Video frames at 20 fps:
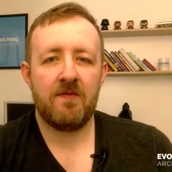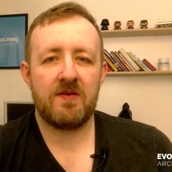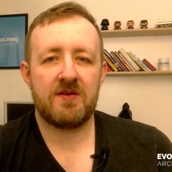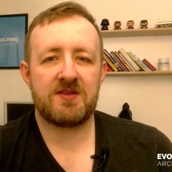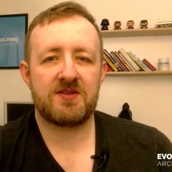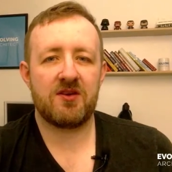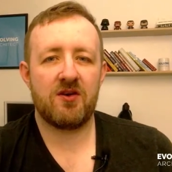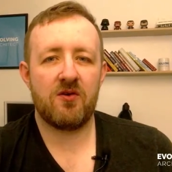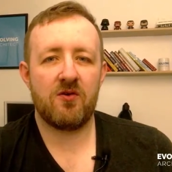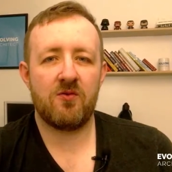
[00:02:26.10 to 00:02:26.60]

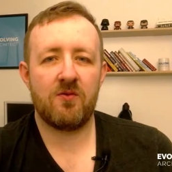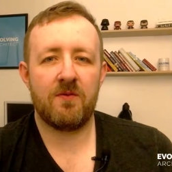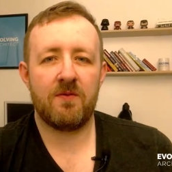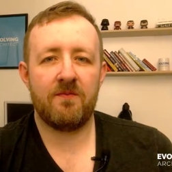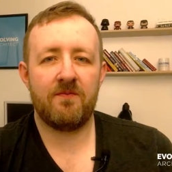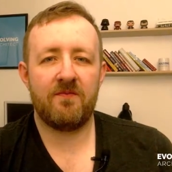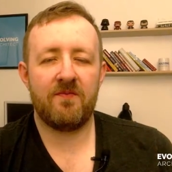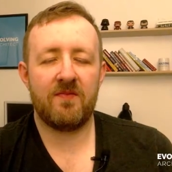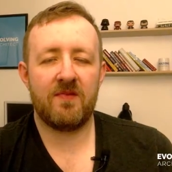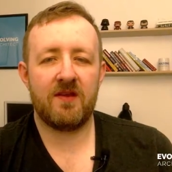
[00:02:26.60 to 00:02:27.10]
So
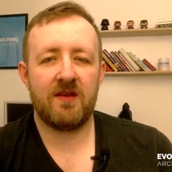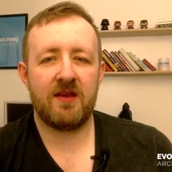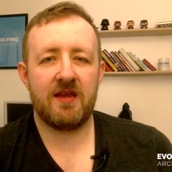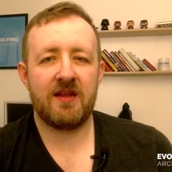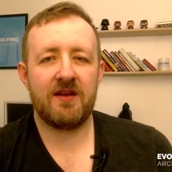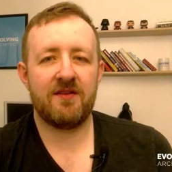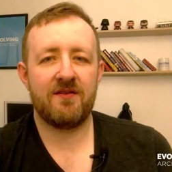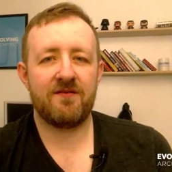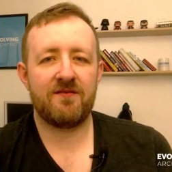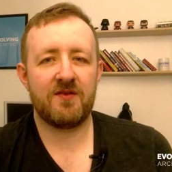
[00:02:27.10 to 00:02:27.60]

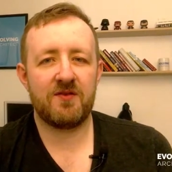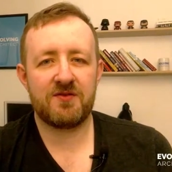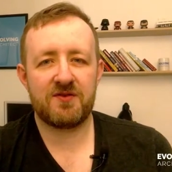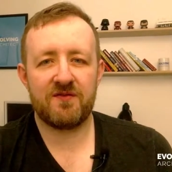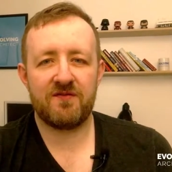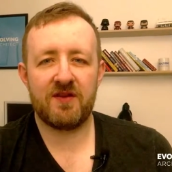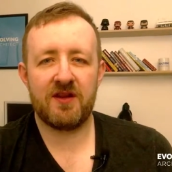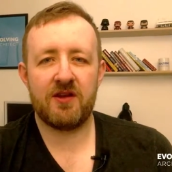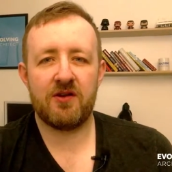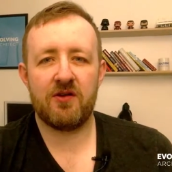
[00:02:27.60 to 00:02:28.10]
in a future
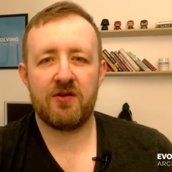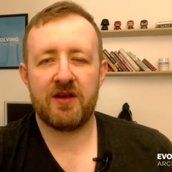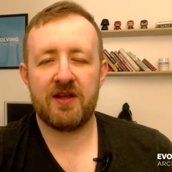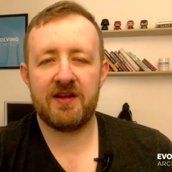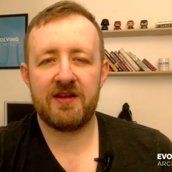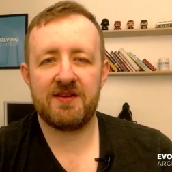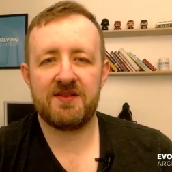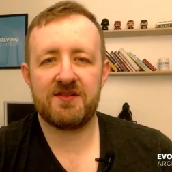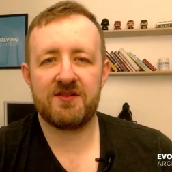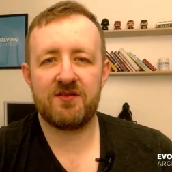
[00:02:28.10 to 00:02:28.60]
video, I'll get
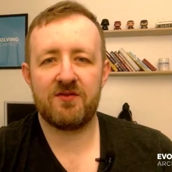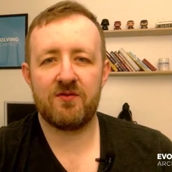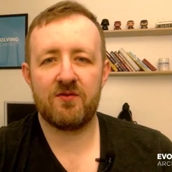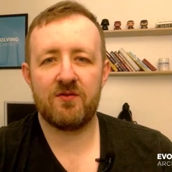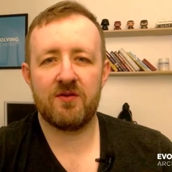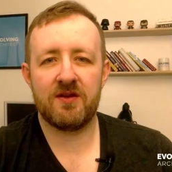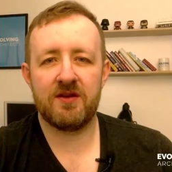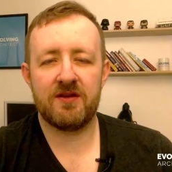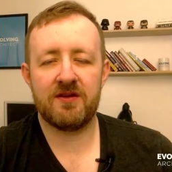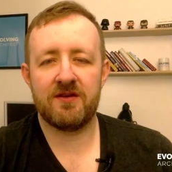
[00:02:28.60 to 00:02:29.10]

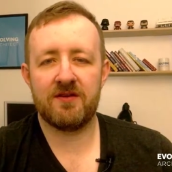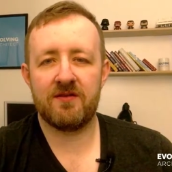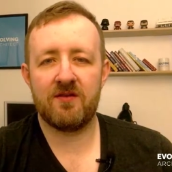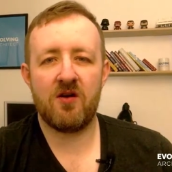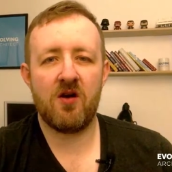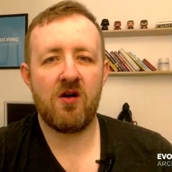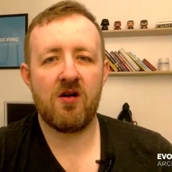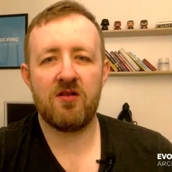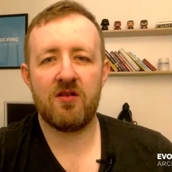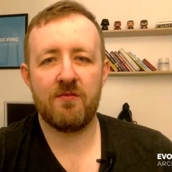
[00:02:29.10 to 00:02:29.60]
into
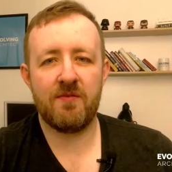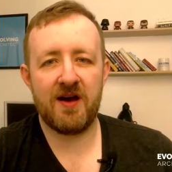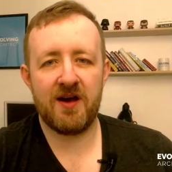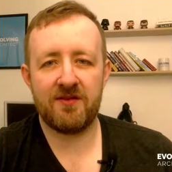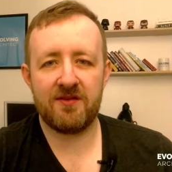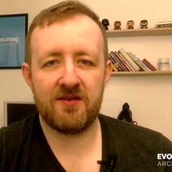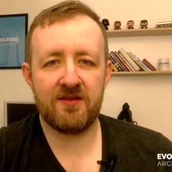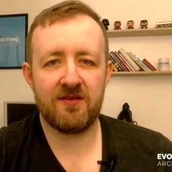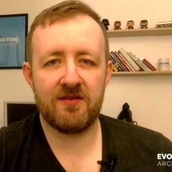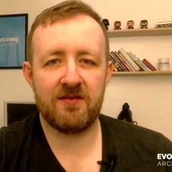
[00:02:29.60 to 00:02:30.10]
all
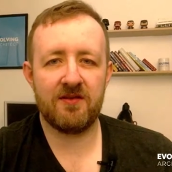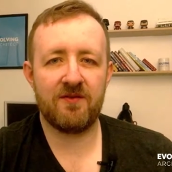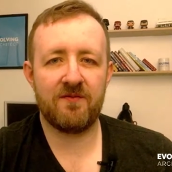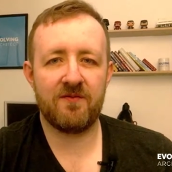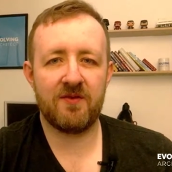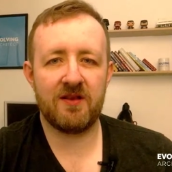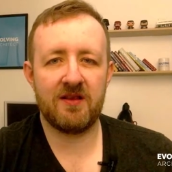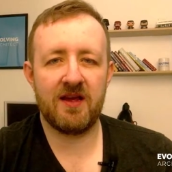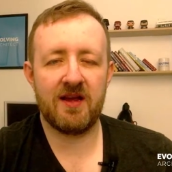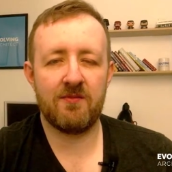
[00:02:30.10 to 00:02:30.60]
about the Little
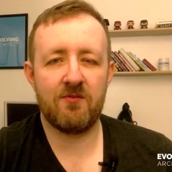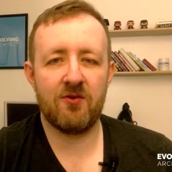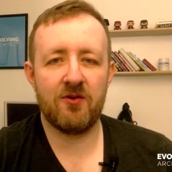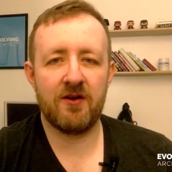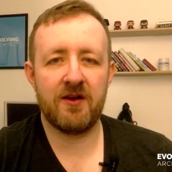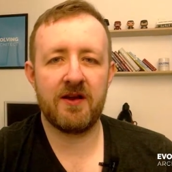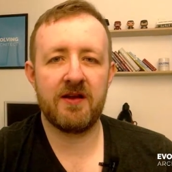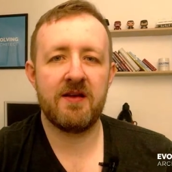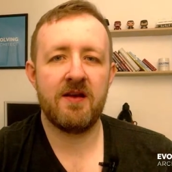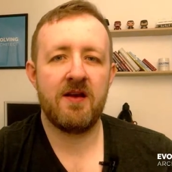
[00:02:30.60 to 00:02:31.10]
Free
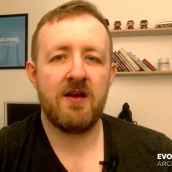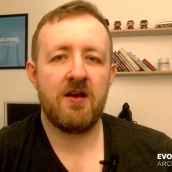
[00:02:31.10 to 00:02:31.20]
Library,